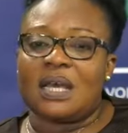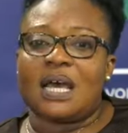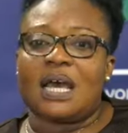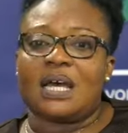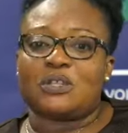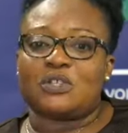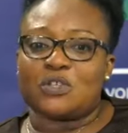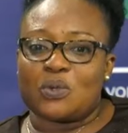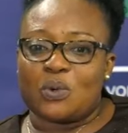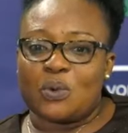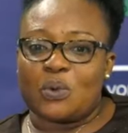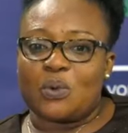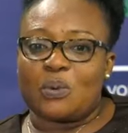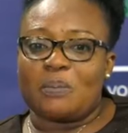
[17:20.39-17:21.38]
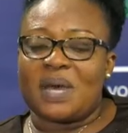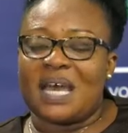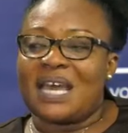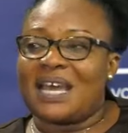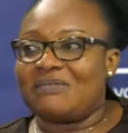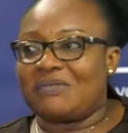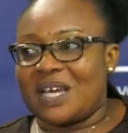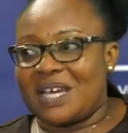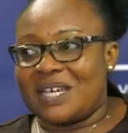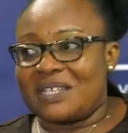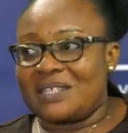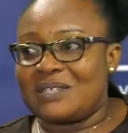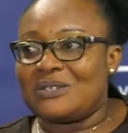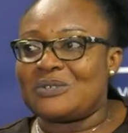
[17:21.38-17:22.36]
And so my
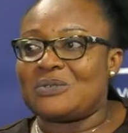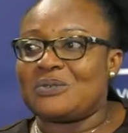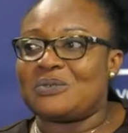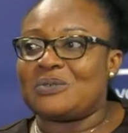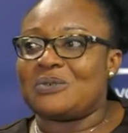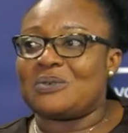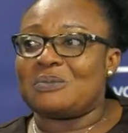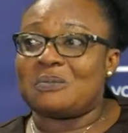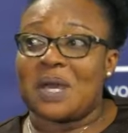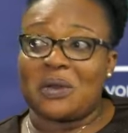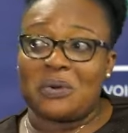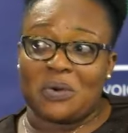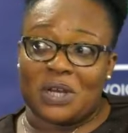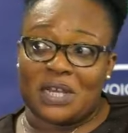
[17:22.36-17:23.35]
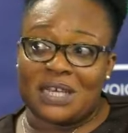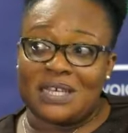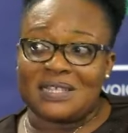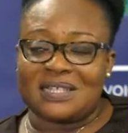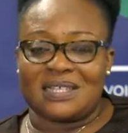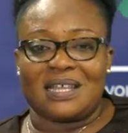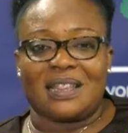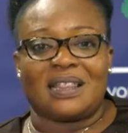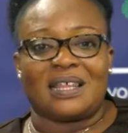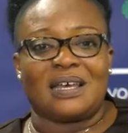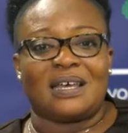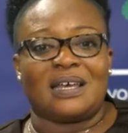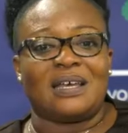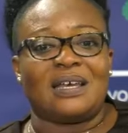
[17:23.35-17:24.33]
advice to my colleagues in
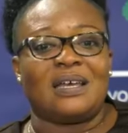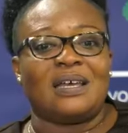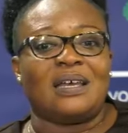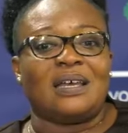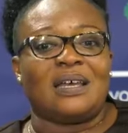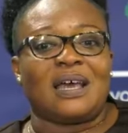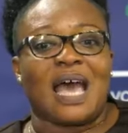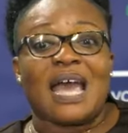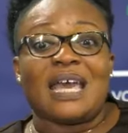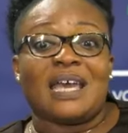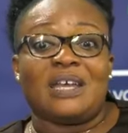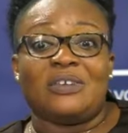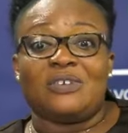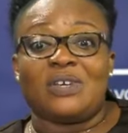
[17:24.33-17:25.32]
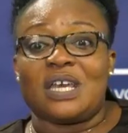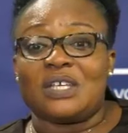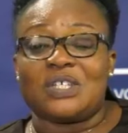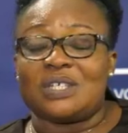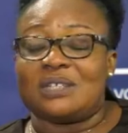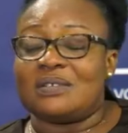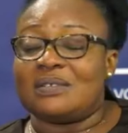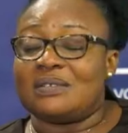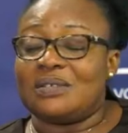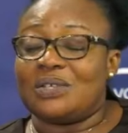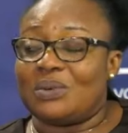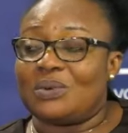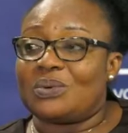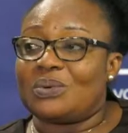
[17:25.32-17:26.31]
the higher education, you
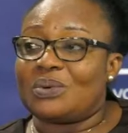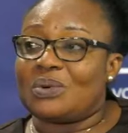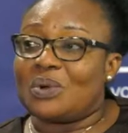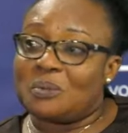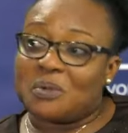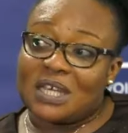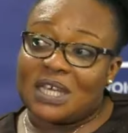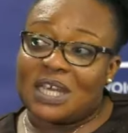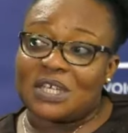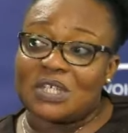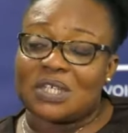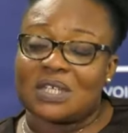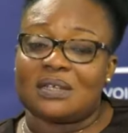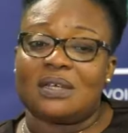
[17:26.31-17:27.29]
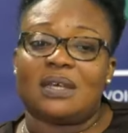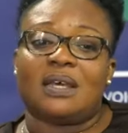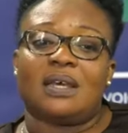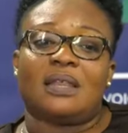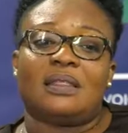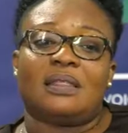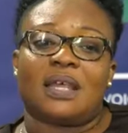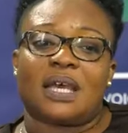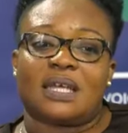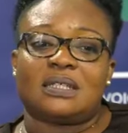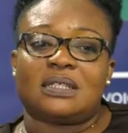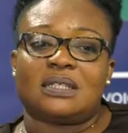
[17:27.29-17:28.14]
know, communication, that